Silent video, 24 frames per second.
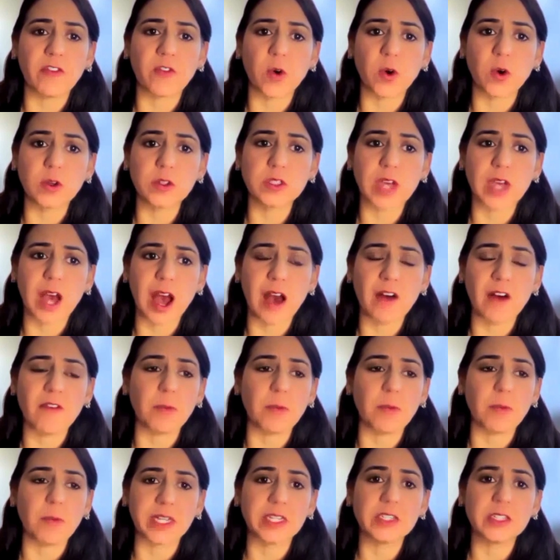folks have a
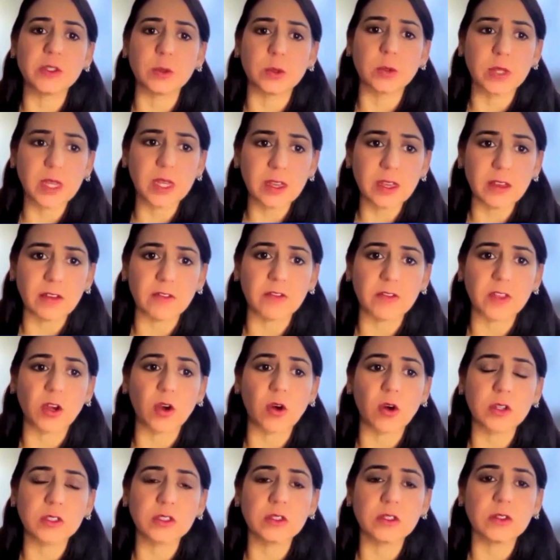place to live. The
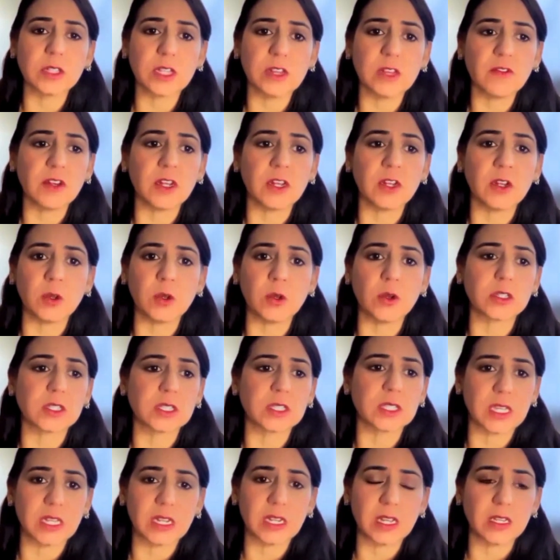cost of living in New York
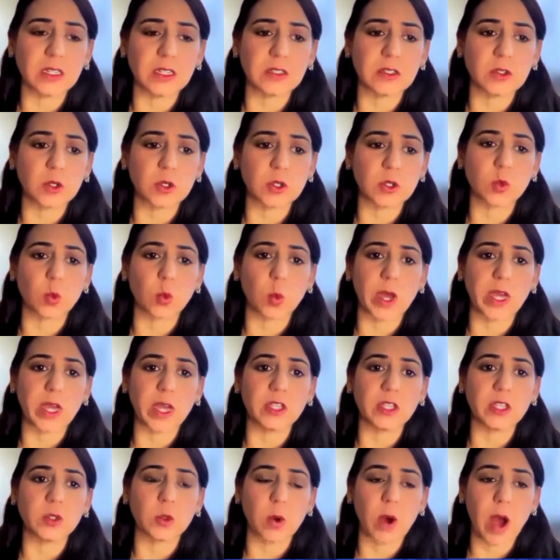City is just way
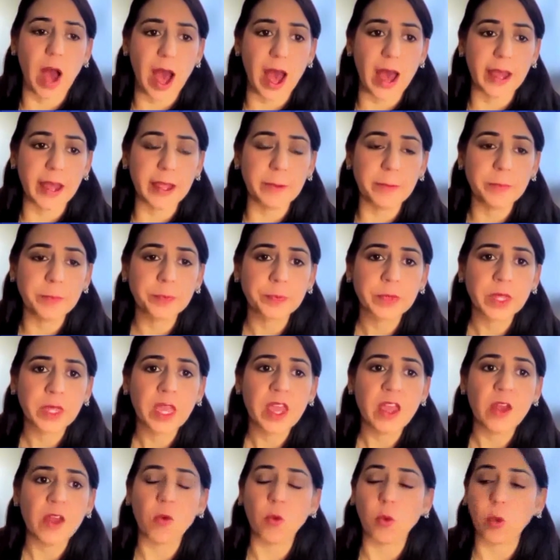too high.
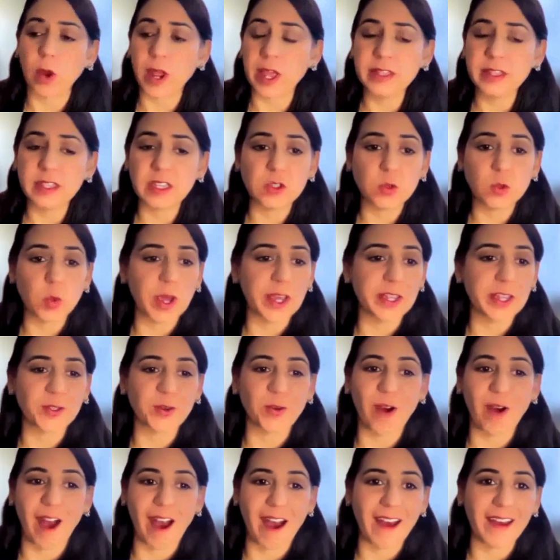Rent is way too
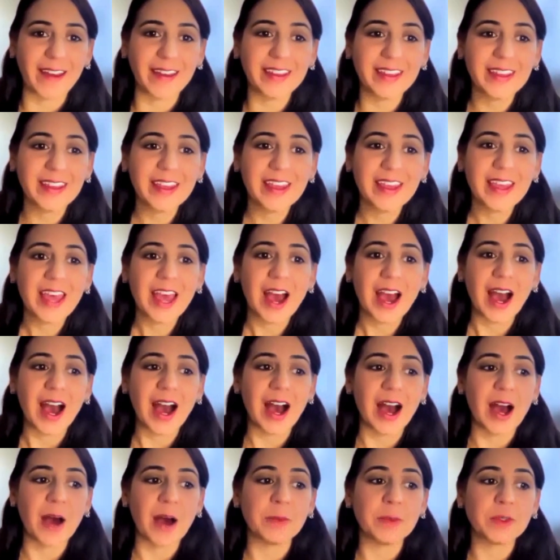high.
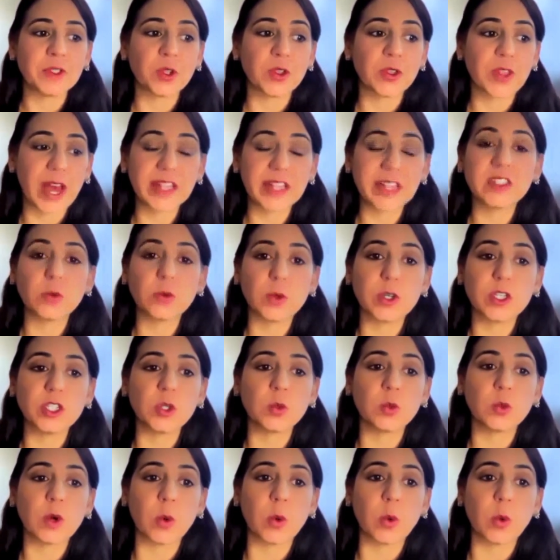Um, so that's the reason
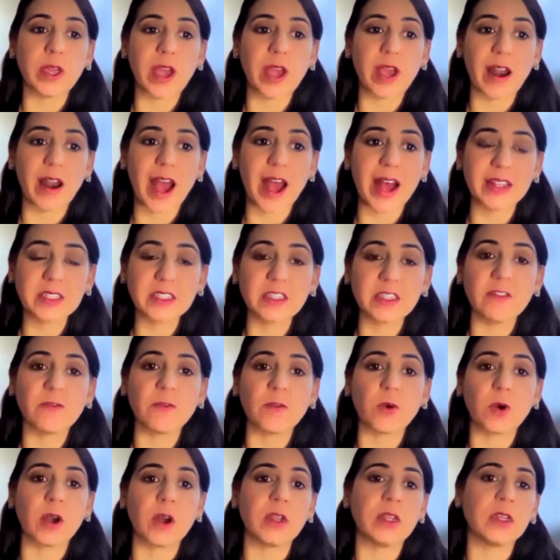why we are asking
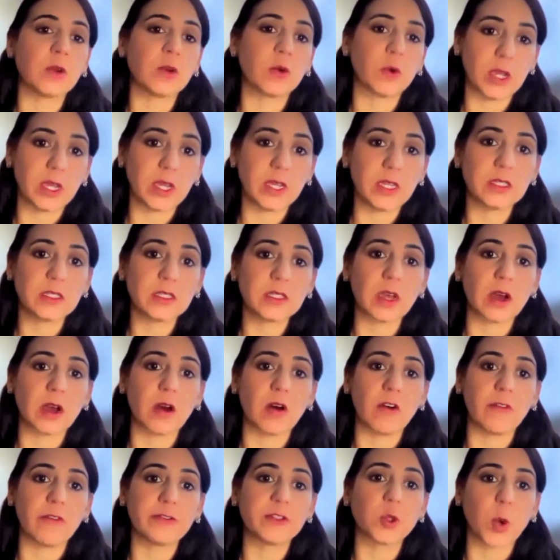for an increase
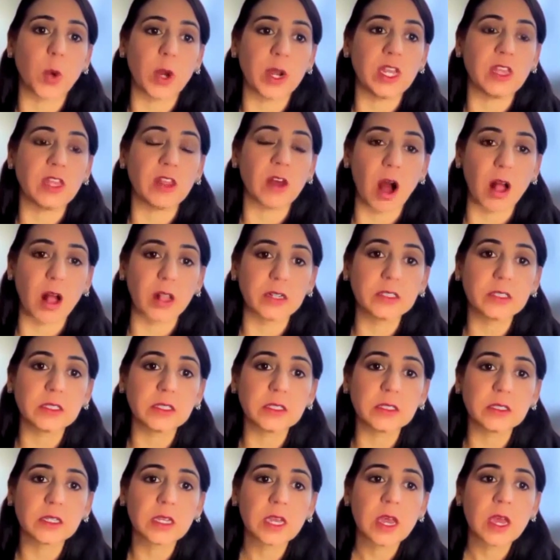of $20
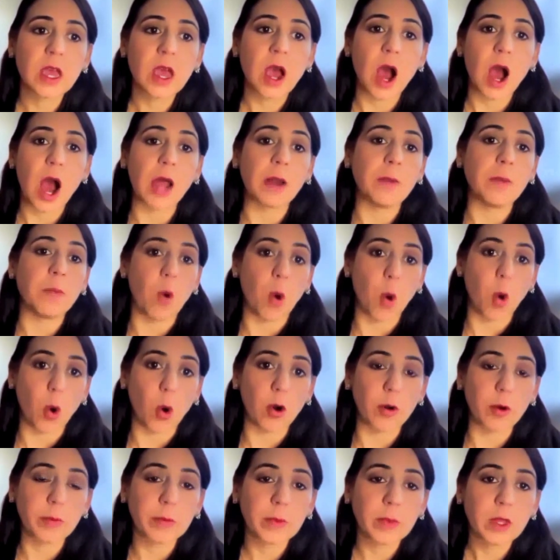and
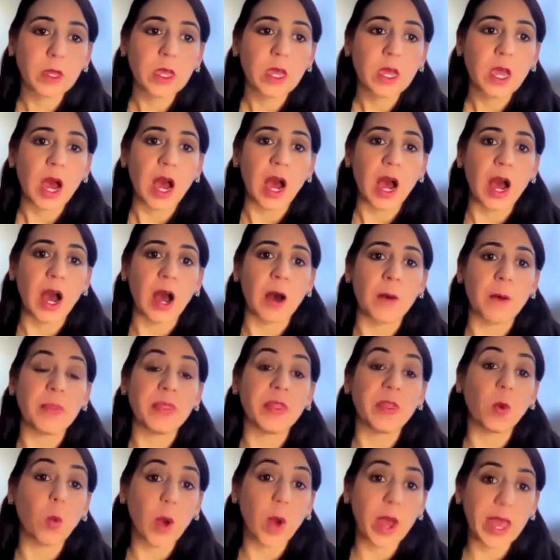more. Um,
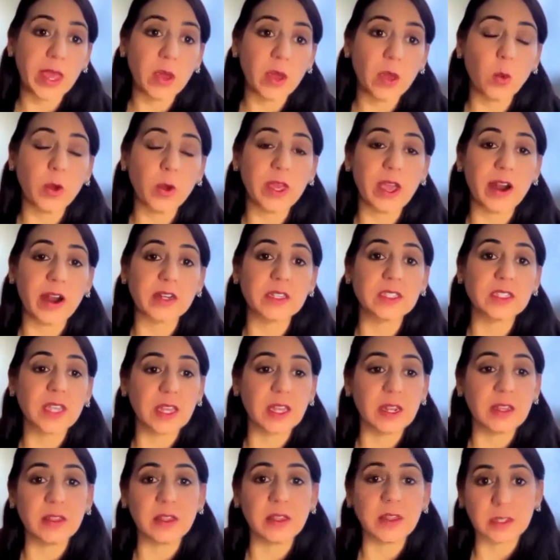the way we are
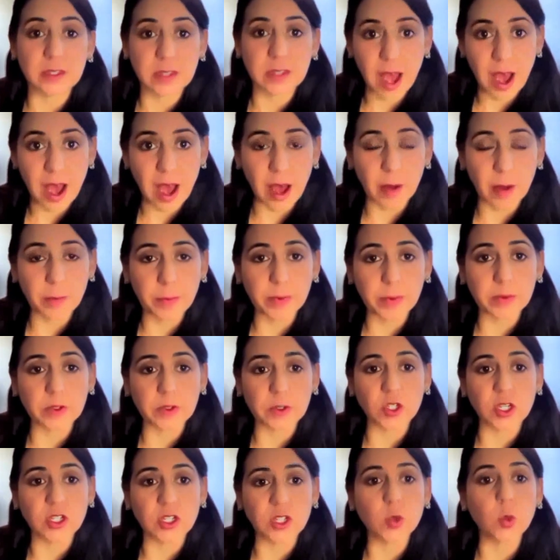setting this up
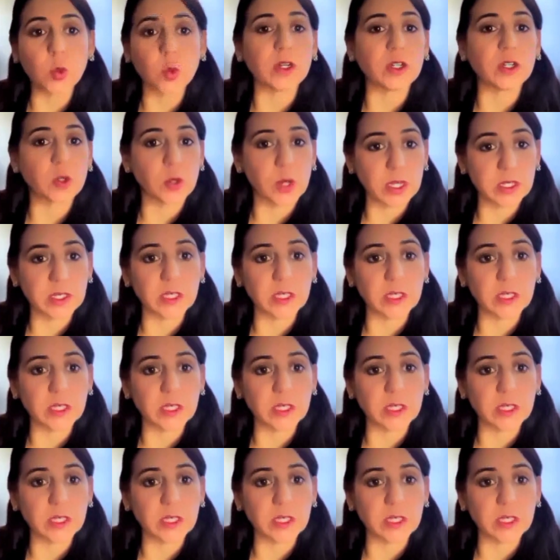just to address